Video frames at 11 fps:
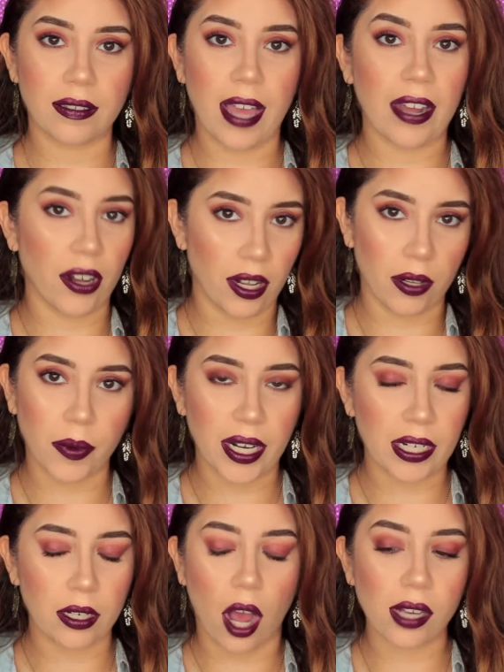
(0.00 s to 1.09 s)
at all when
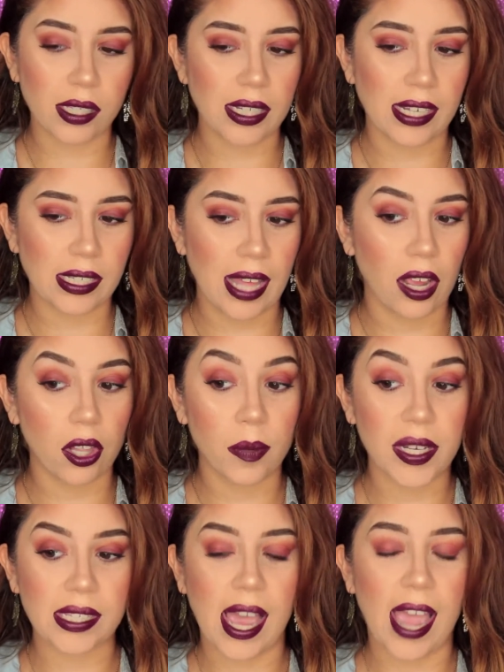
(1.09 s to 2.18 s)
it oxidizes that color
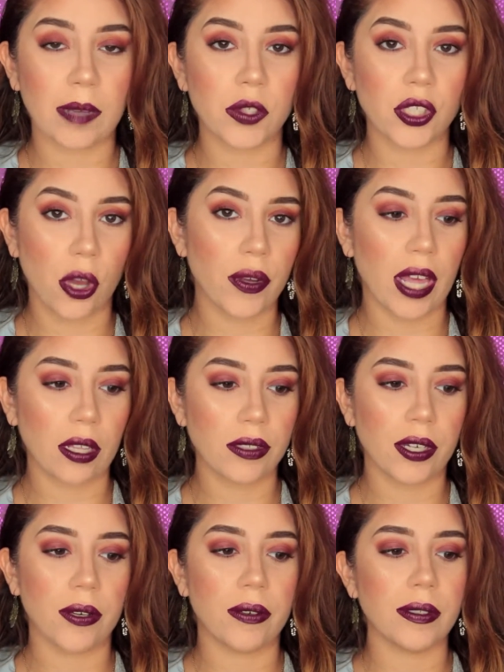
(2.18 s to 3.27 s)
because I am so yellow
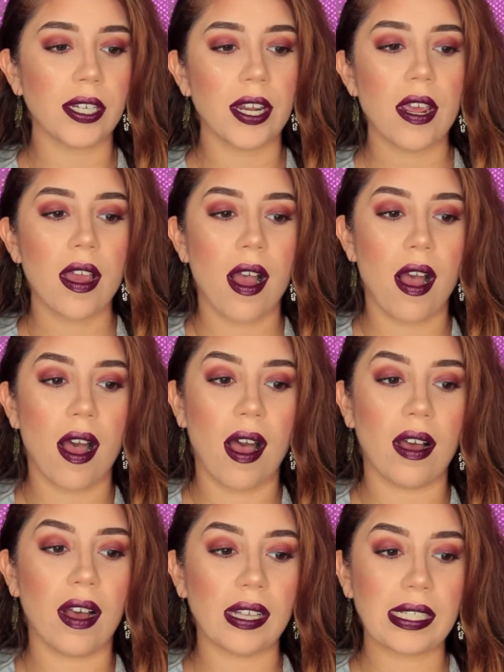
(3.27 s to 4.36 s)
toned.
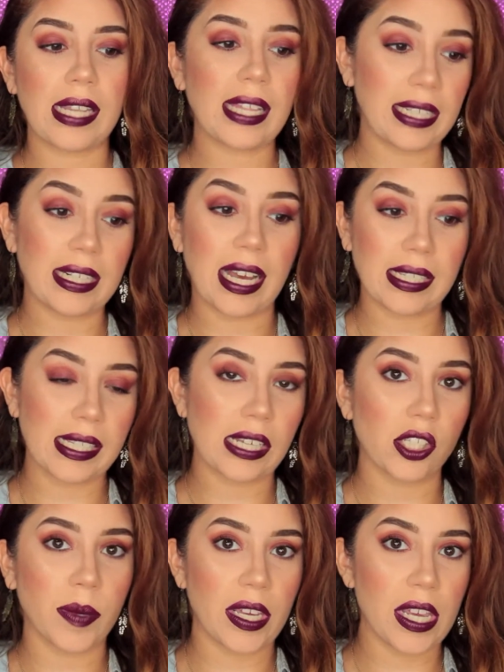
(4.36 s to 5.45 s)
Us Latinas
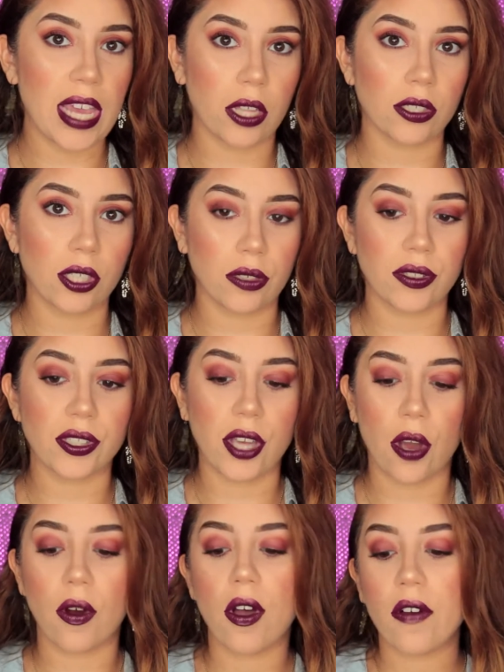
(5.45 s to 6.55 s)
tend to be yellow toned,
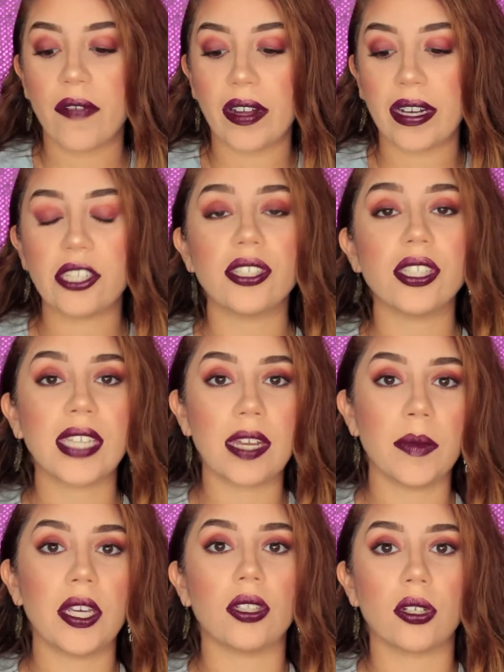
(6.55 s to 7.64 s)
so foundations
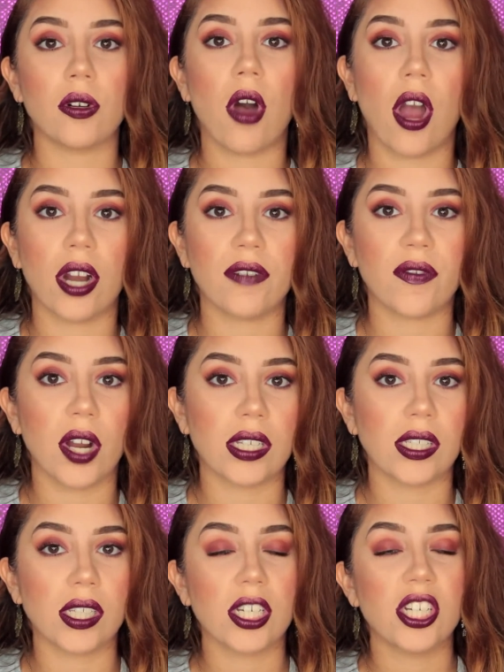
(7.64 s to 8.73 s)
can be a little hard for
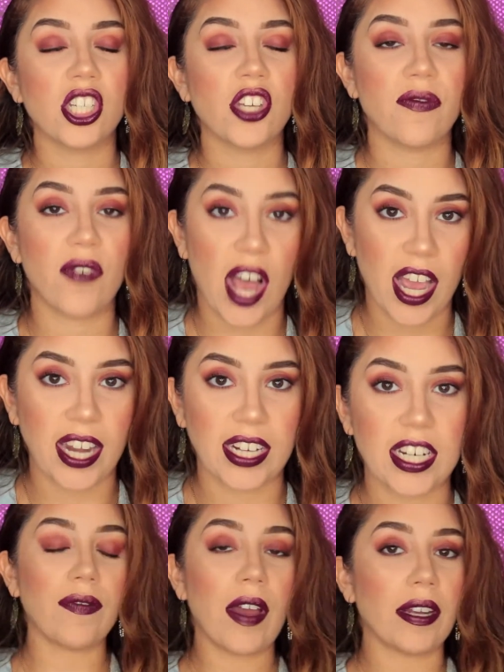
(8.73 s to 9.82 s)
us to
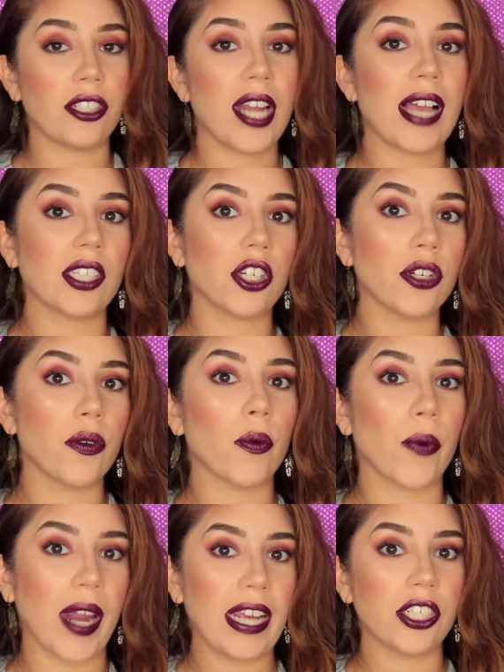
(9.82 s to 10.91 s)
find. The foundation has a good
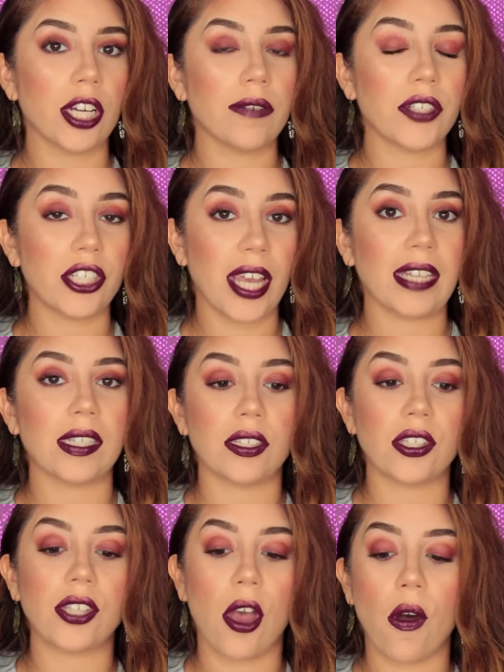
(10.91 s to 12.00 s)
range of shades,
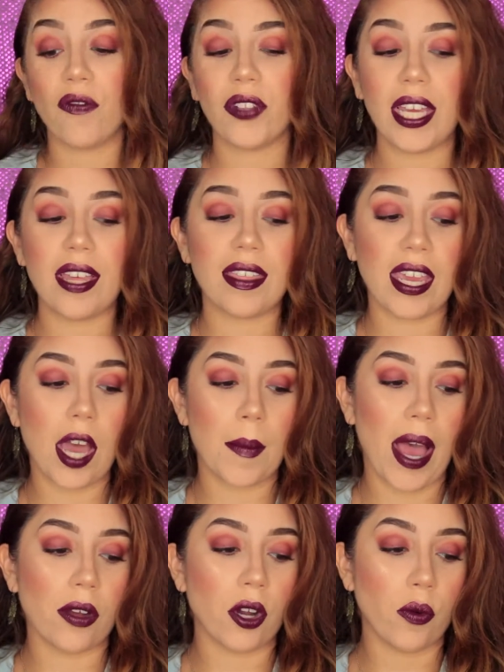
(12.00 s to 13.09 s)
so hopefully they come
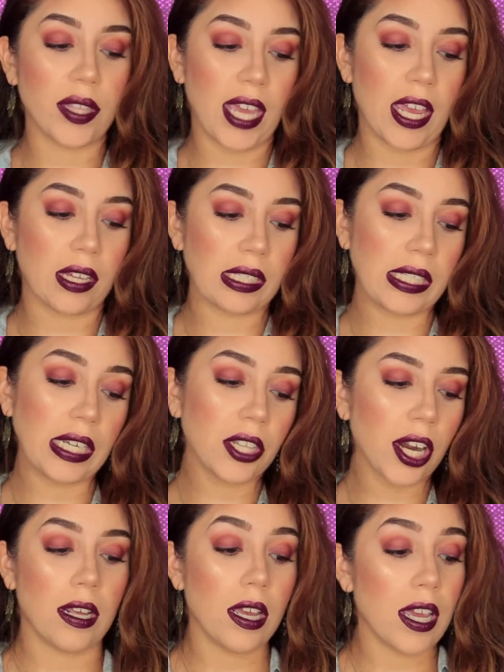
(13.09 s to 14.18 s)
out with a
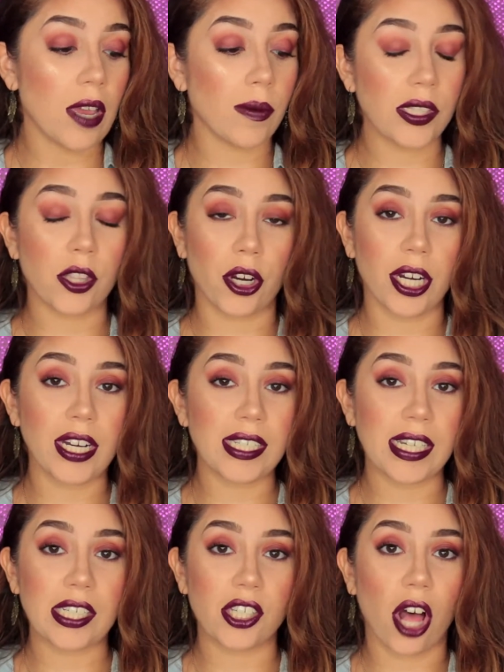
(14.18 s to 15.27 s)
concealer. It was
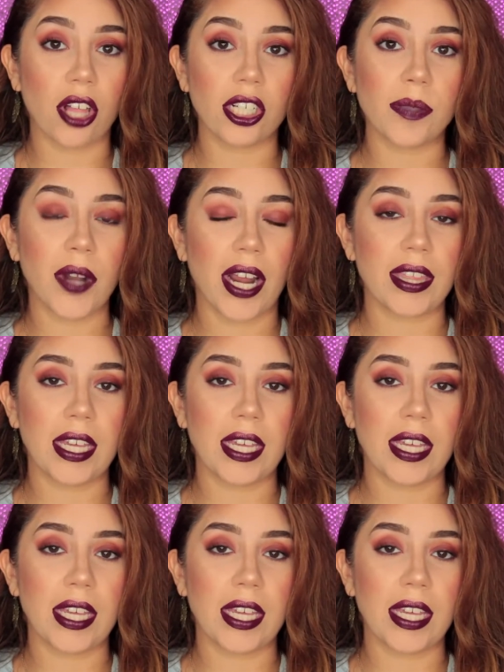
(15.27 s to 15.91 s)
$36, but I